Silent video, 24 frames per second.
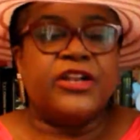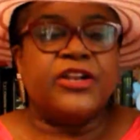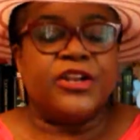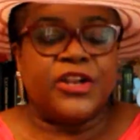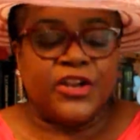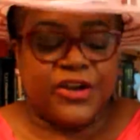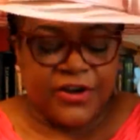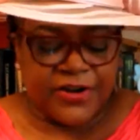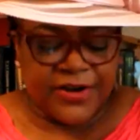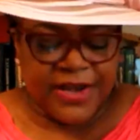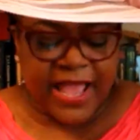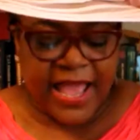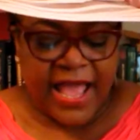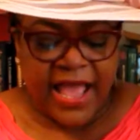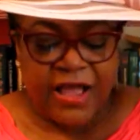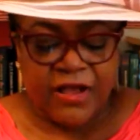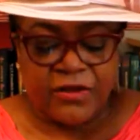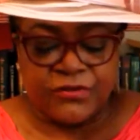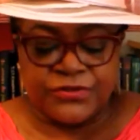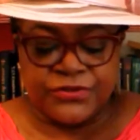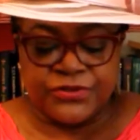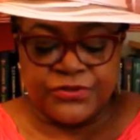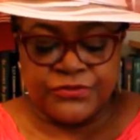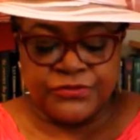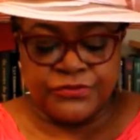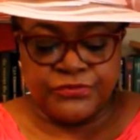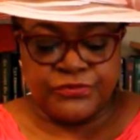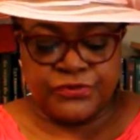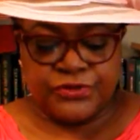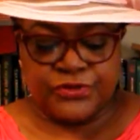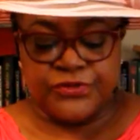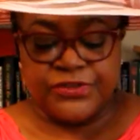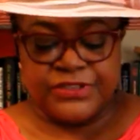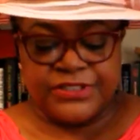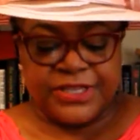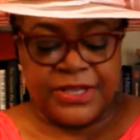Learn how to
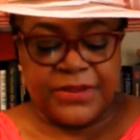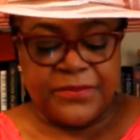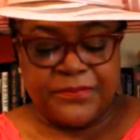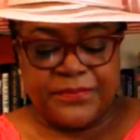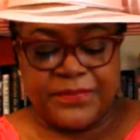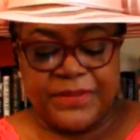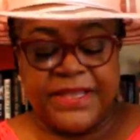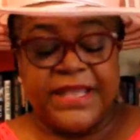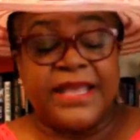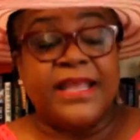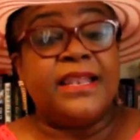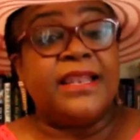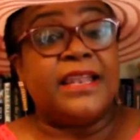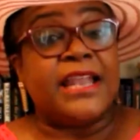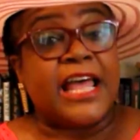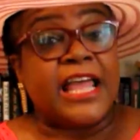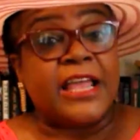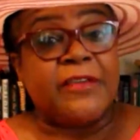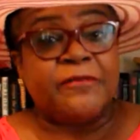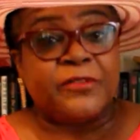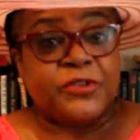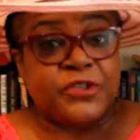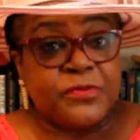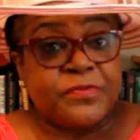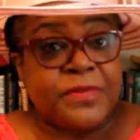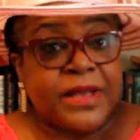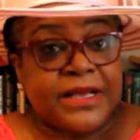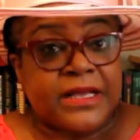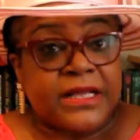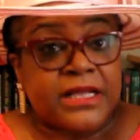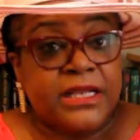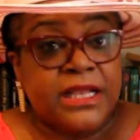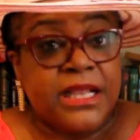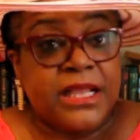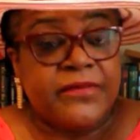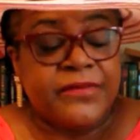do something in life to
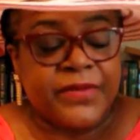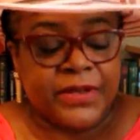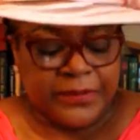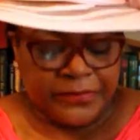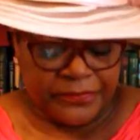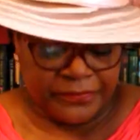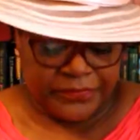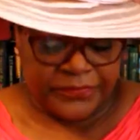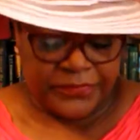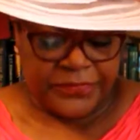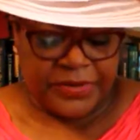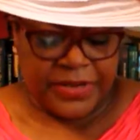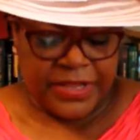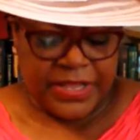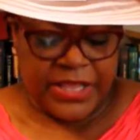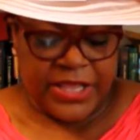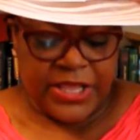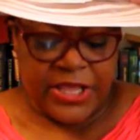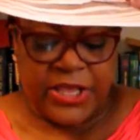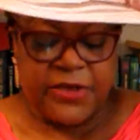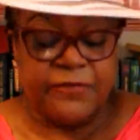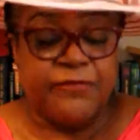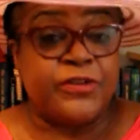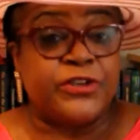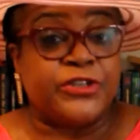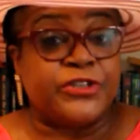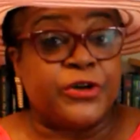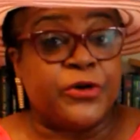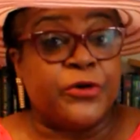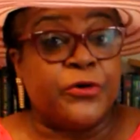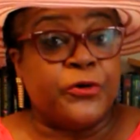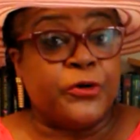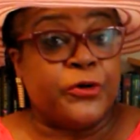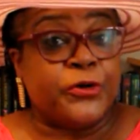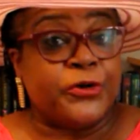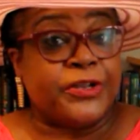make a living. If you
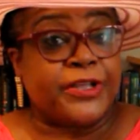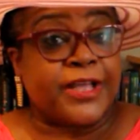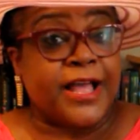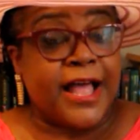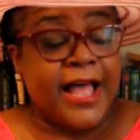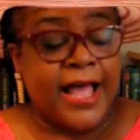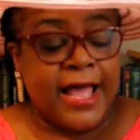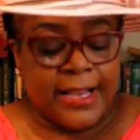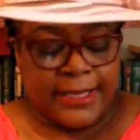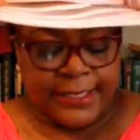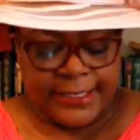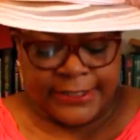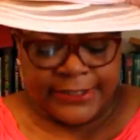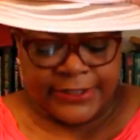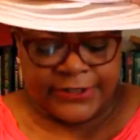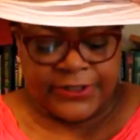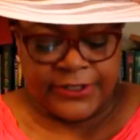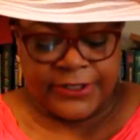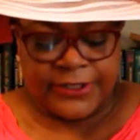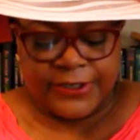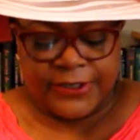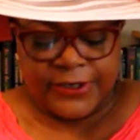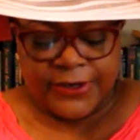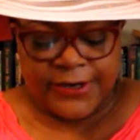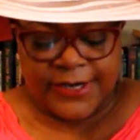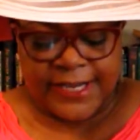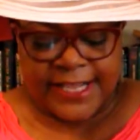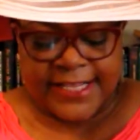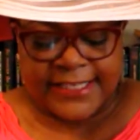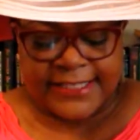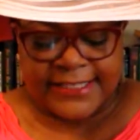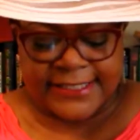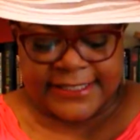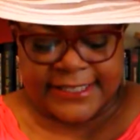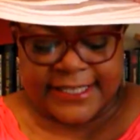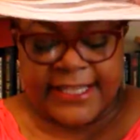don't go to college, learn
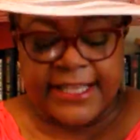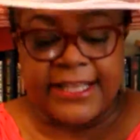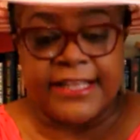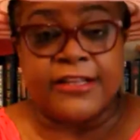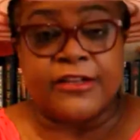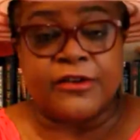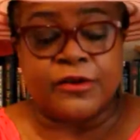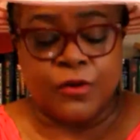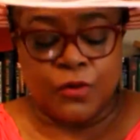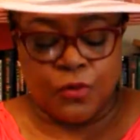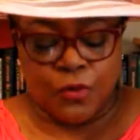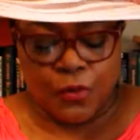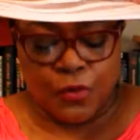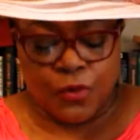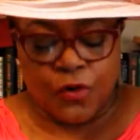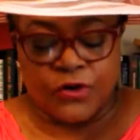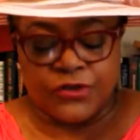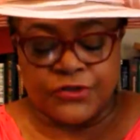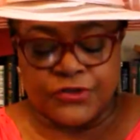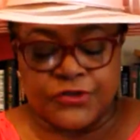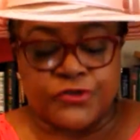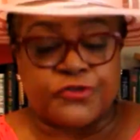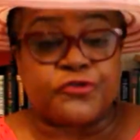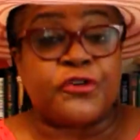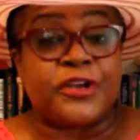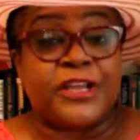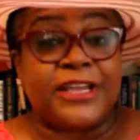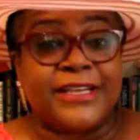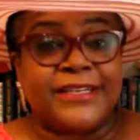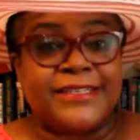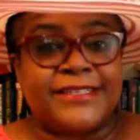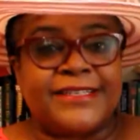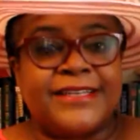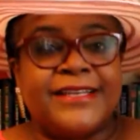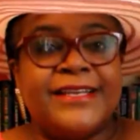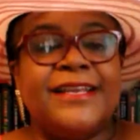a skill or
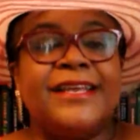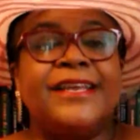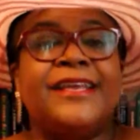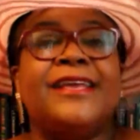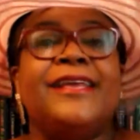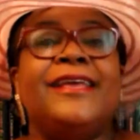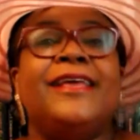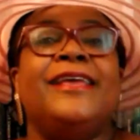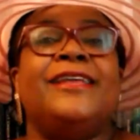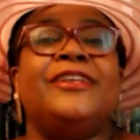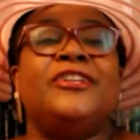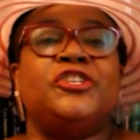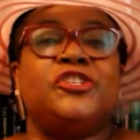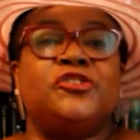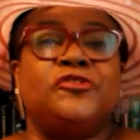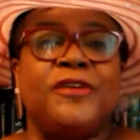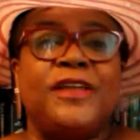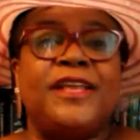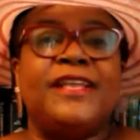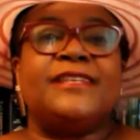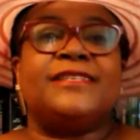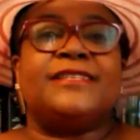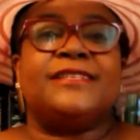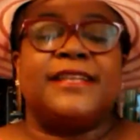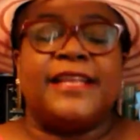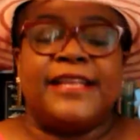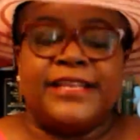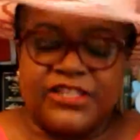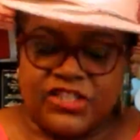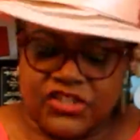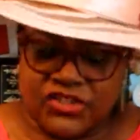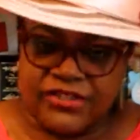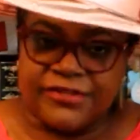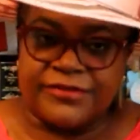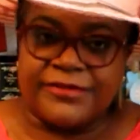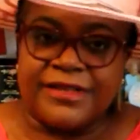trade.
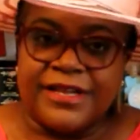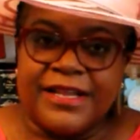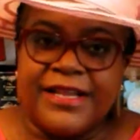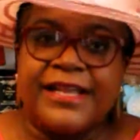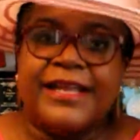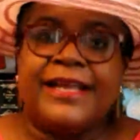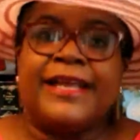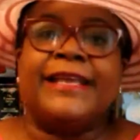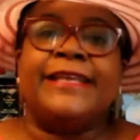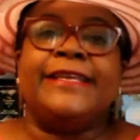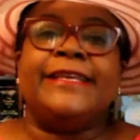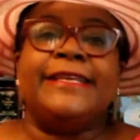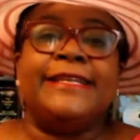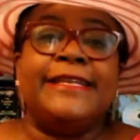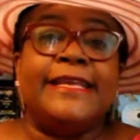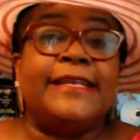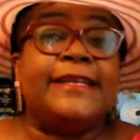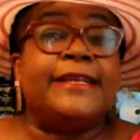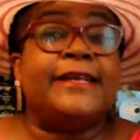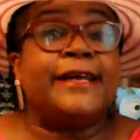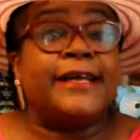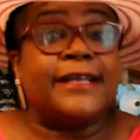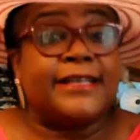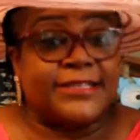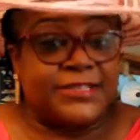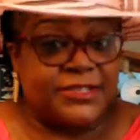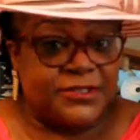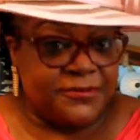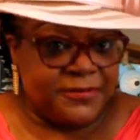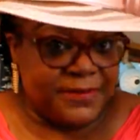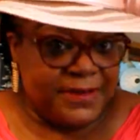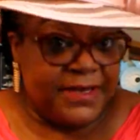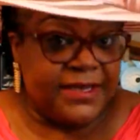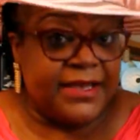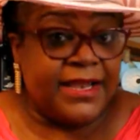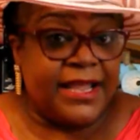Translation. You need a
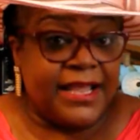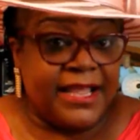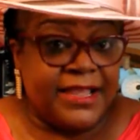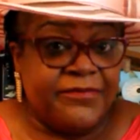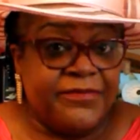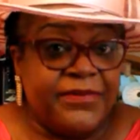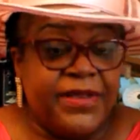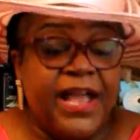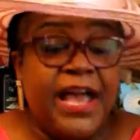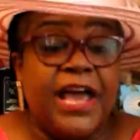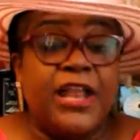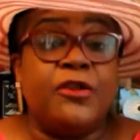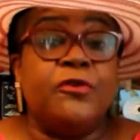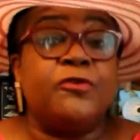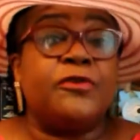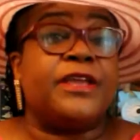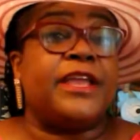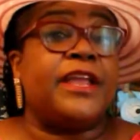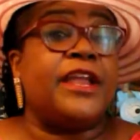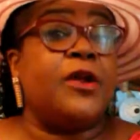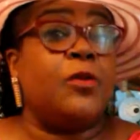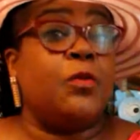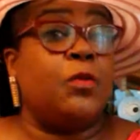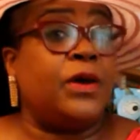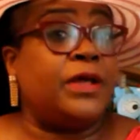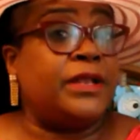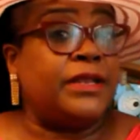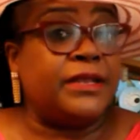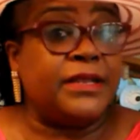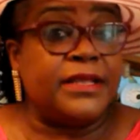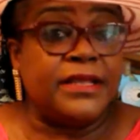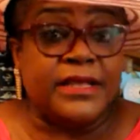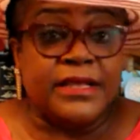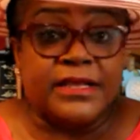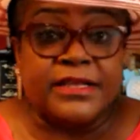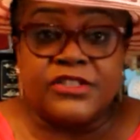hustle in life. I don't care what it
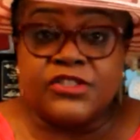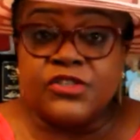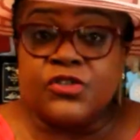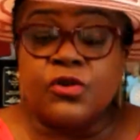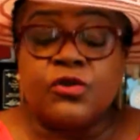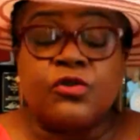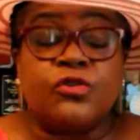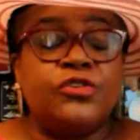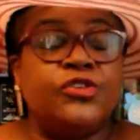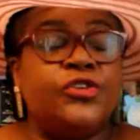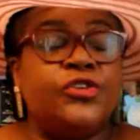is.